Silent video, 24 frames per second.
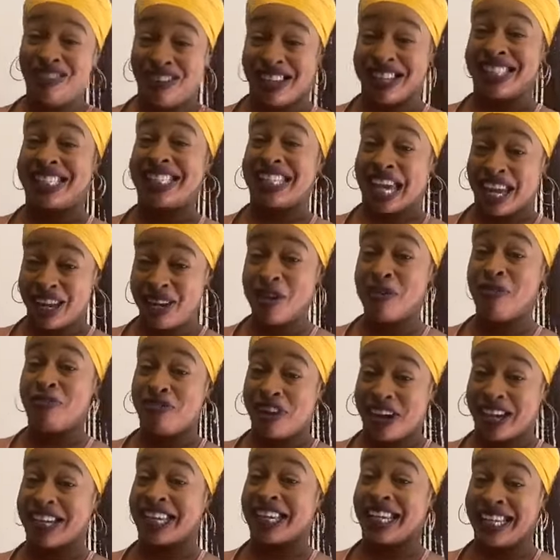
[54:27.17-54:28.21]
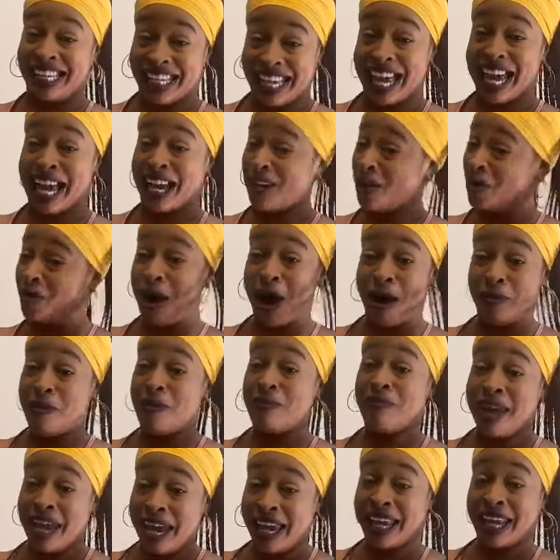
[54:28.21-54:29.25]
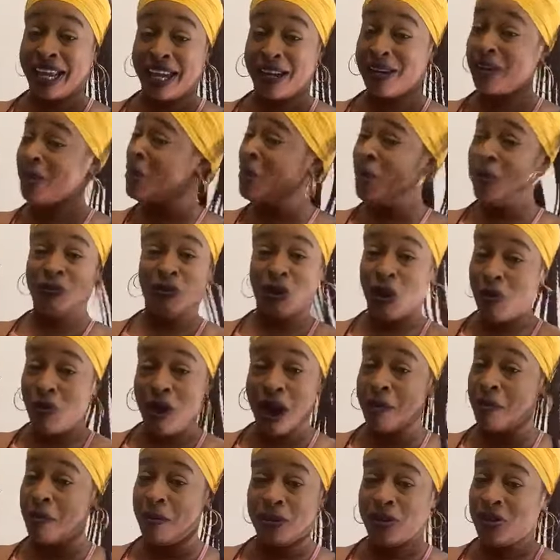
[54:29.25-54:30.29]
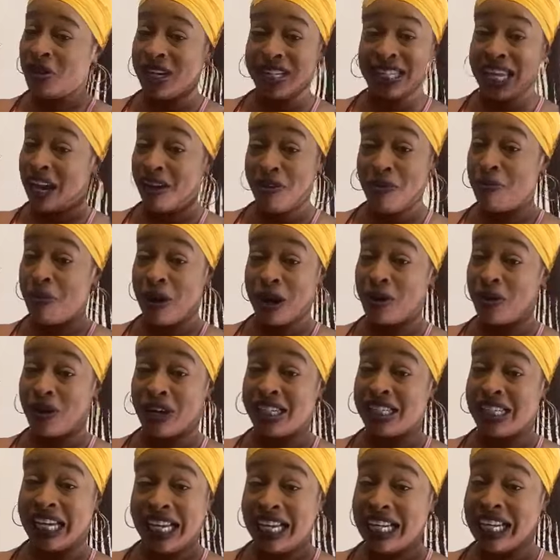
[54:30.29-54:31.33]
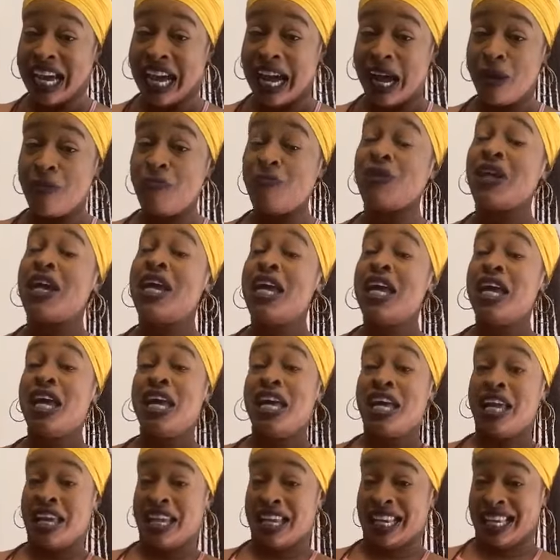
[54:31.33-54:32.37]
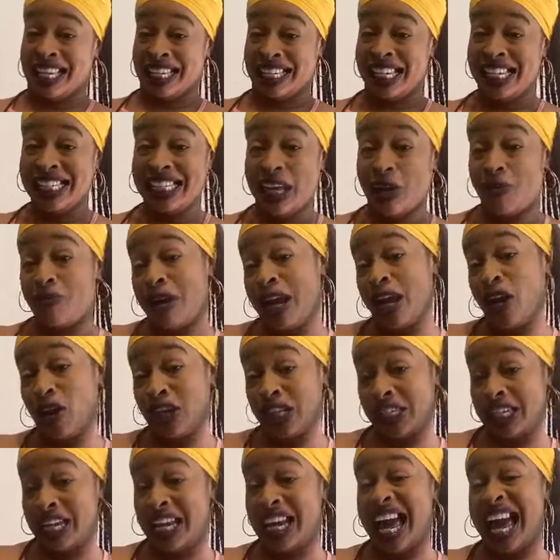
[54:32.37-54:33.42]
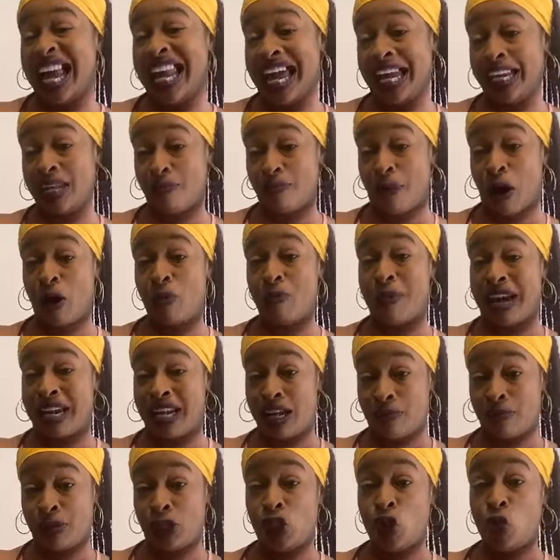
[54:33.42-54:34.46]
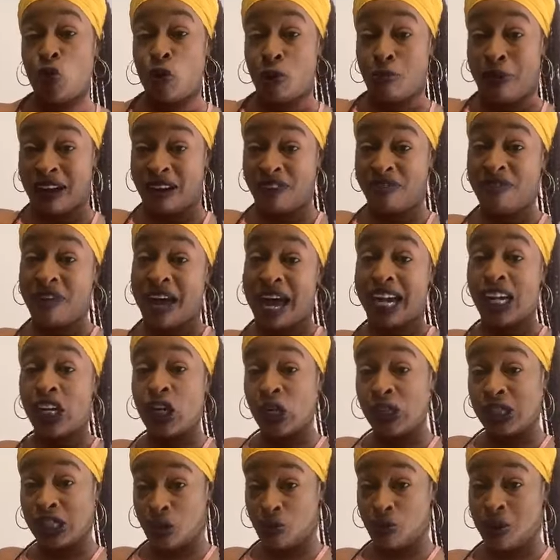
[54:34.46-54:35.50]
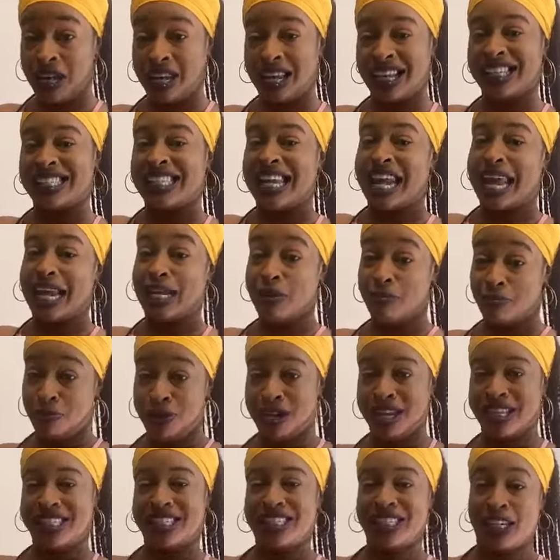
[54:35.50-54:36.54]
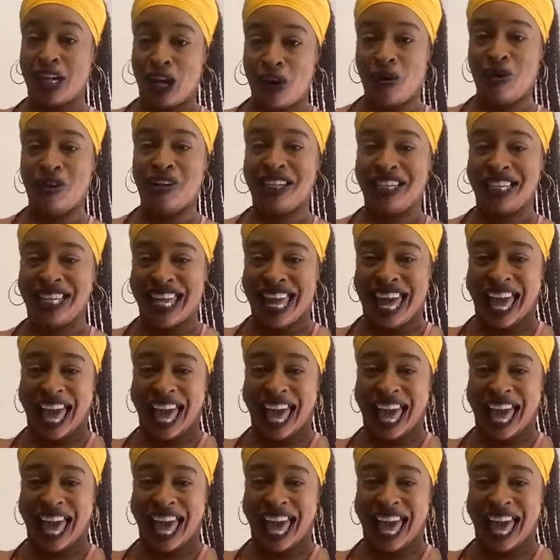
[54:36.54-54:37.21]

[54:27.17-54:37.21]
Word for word: I want to send you fucking down. Don't worry about me. Don't worry about Jesus. I don't want to go to jail now. It's just that when I go to jail, I like the bunk bed number two wood by the farm close to the window because I like the breeze, you know?